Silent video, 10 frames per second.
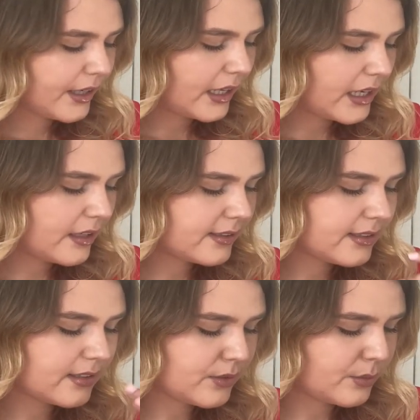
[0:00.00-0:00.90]
And
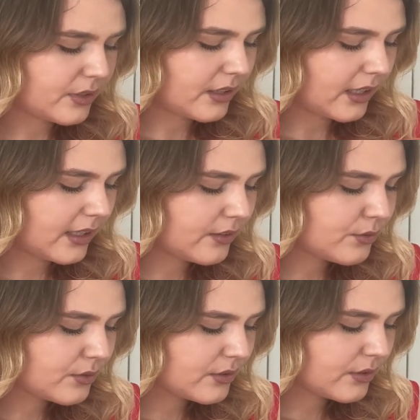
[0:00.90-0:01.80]
this is what the
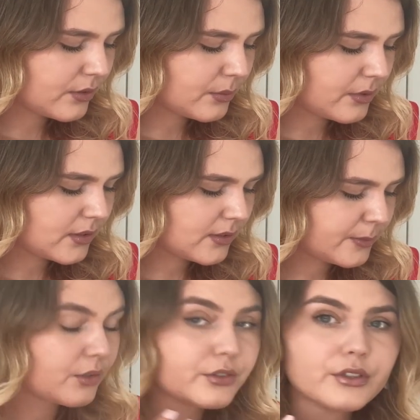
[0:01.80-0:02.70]
end result was.
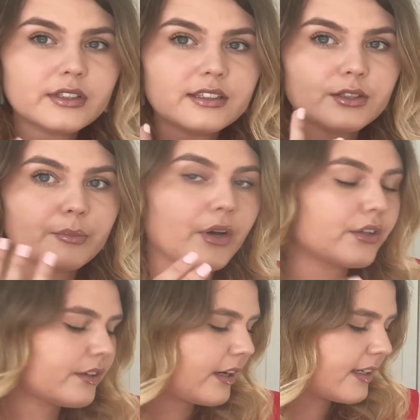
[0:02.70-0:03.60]
I also did some
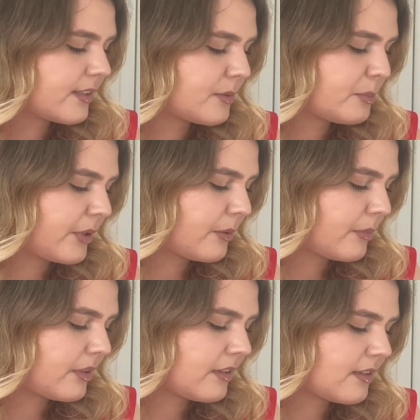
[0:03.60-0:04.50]
other
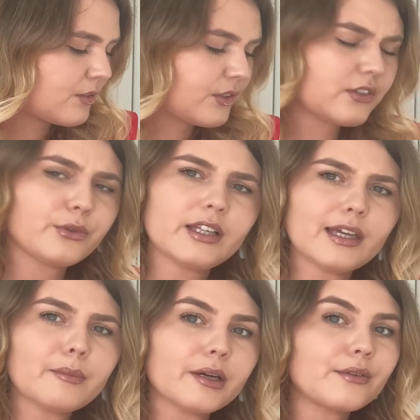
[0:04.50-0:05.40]
experiments. It's
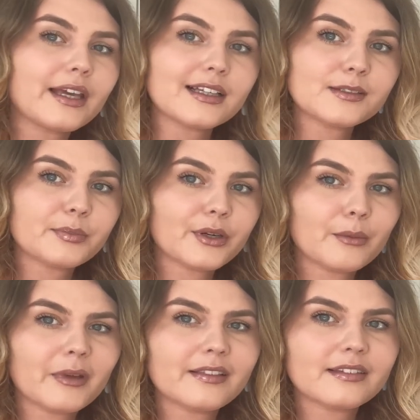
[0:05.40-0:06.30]
really about
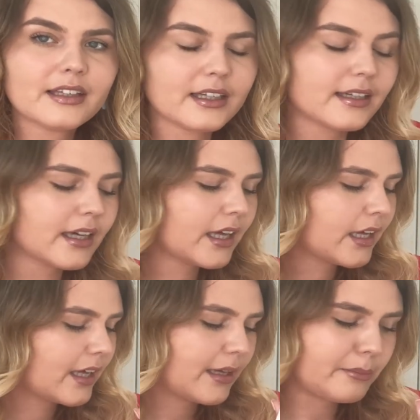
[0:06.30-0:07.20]
experimenting
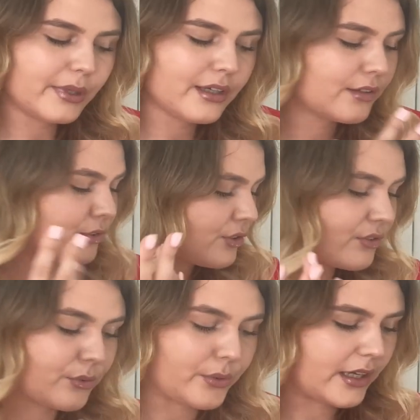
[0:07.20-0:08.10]
and being
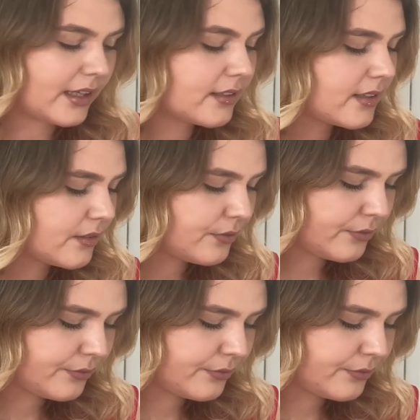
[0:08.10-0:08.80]
just creative.